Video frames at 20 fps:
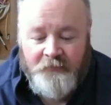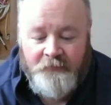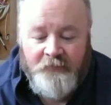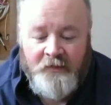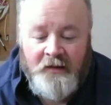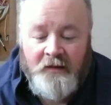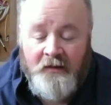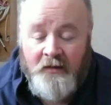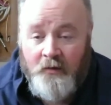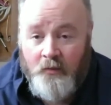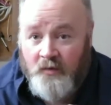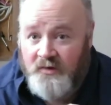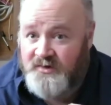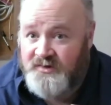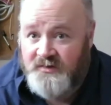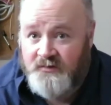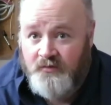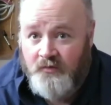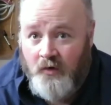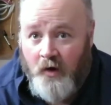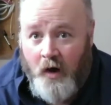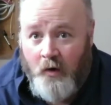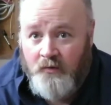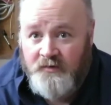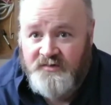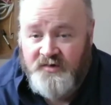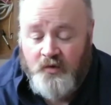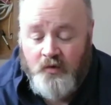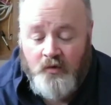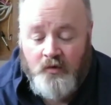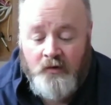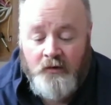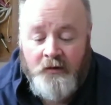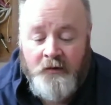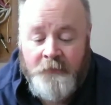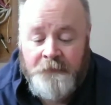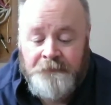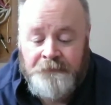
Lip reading: them, which is always cool.